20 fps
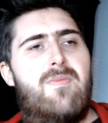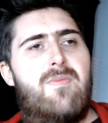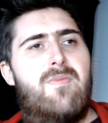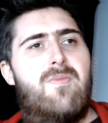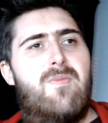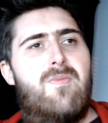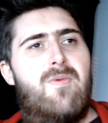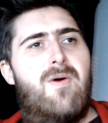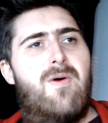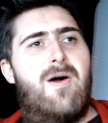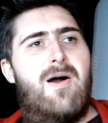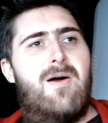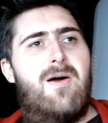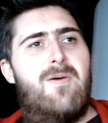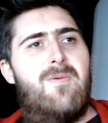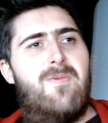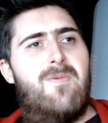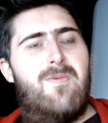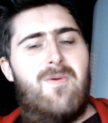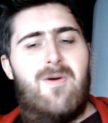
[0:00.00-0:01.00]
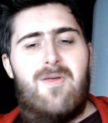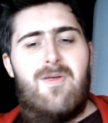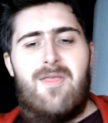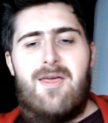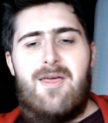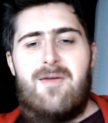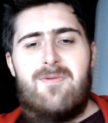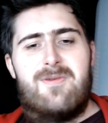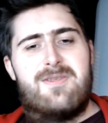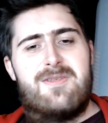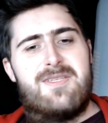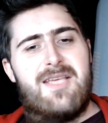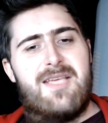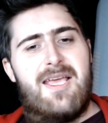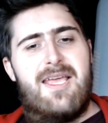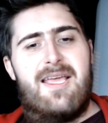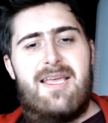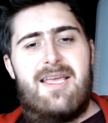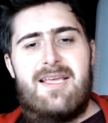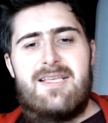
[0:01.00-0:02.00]
what they were
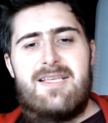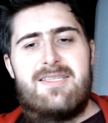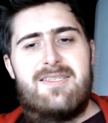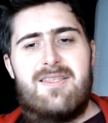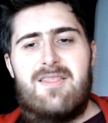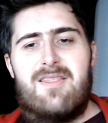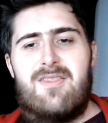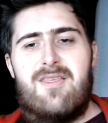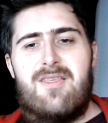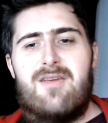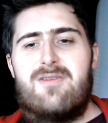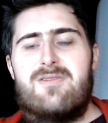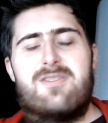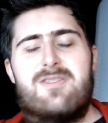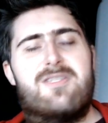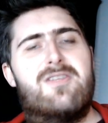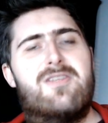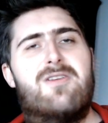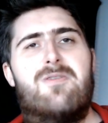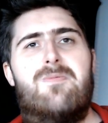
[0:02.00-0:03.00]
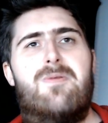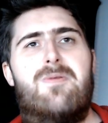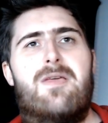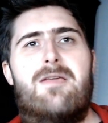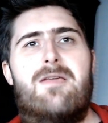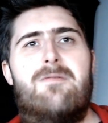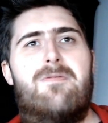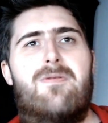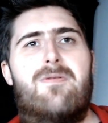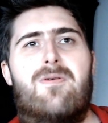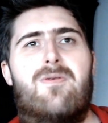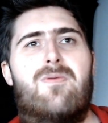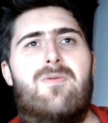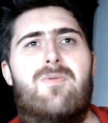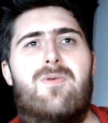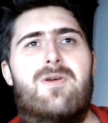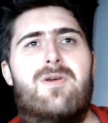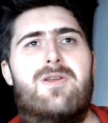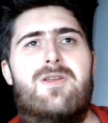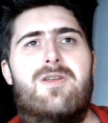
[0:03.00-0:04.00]
saying is that those two people
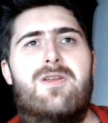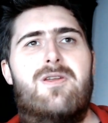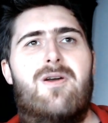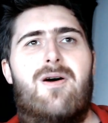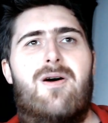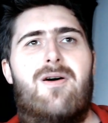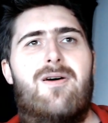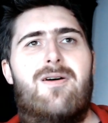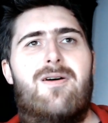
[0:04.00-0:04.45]
would not